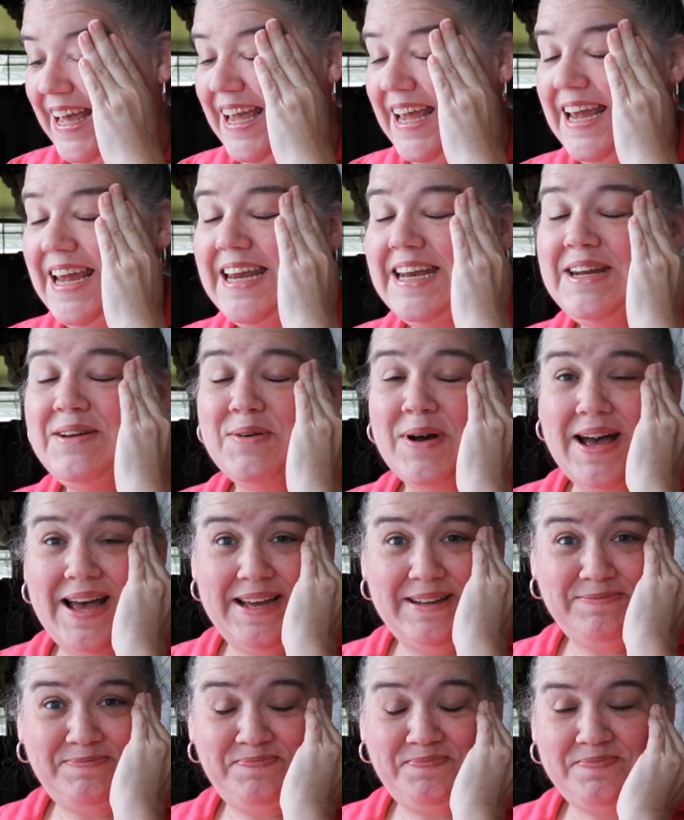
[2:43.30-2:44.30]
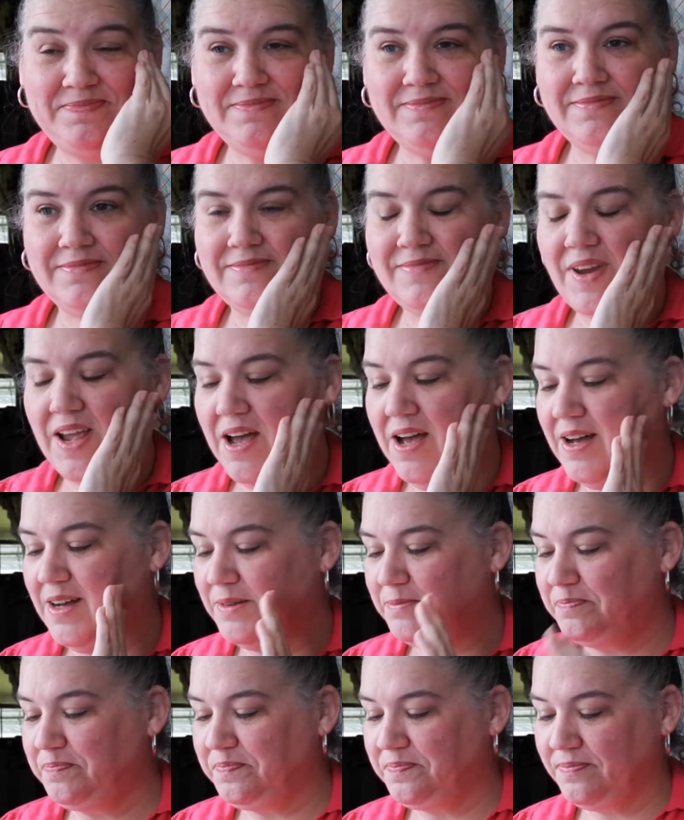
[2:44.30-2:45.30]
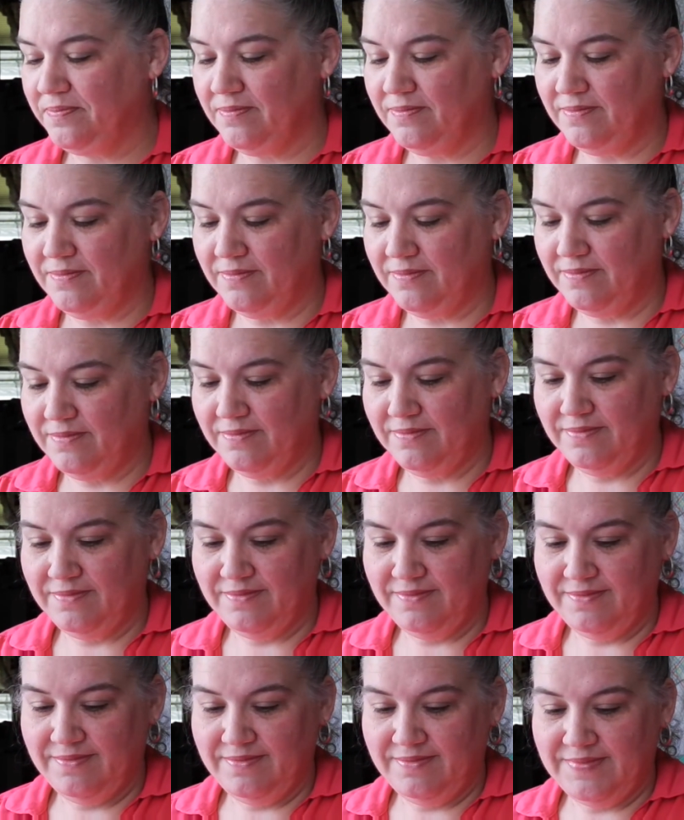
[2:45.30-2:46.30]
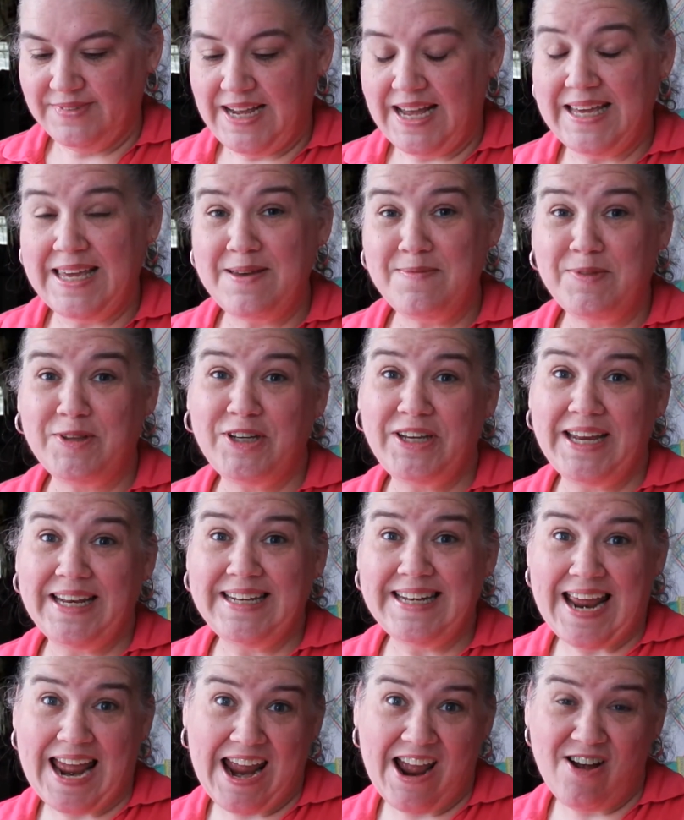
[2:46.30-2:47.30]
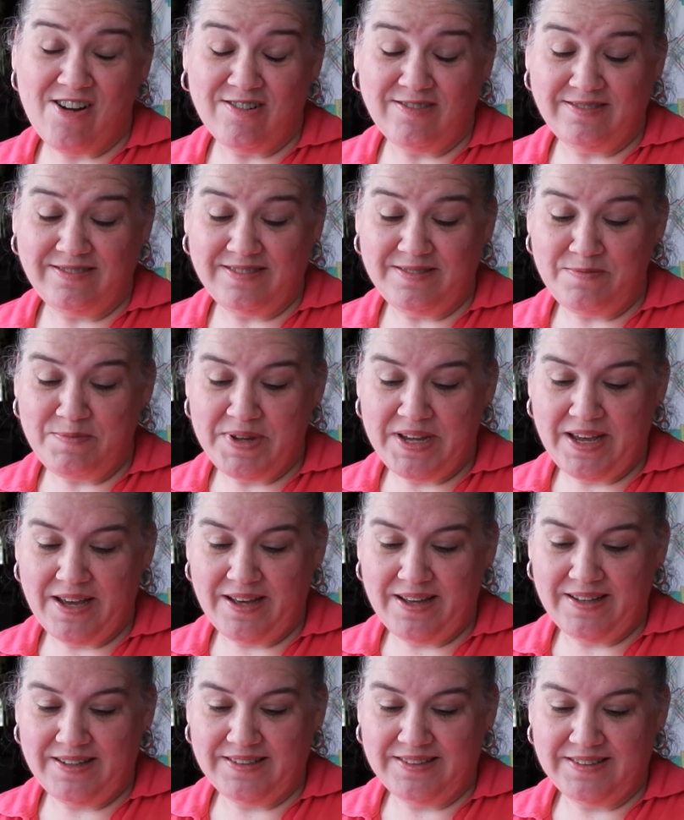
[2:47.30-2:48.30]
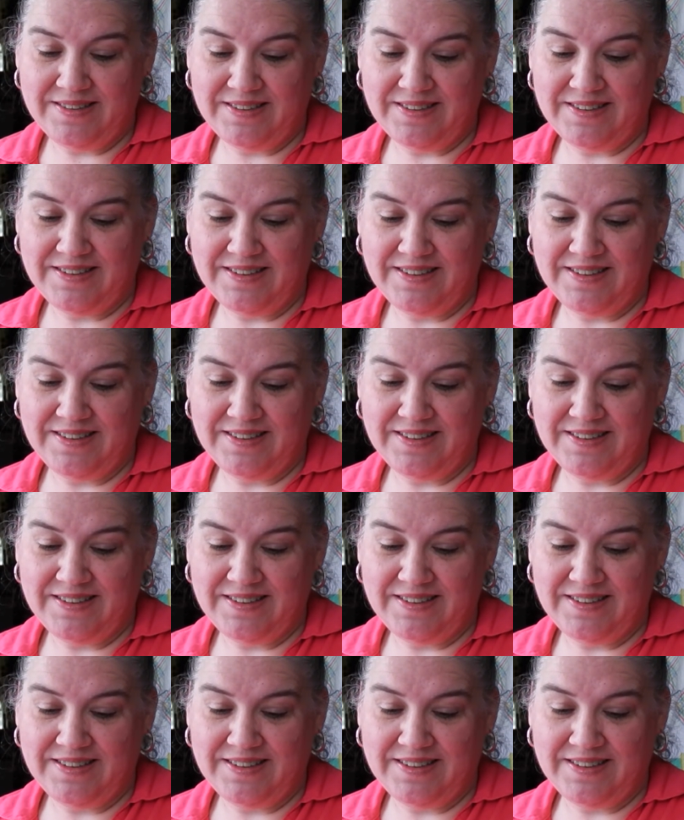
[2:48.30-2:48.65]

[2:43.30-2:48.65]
anyway, um, I keep looking down because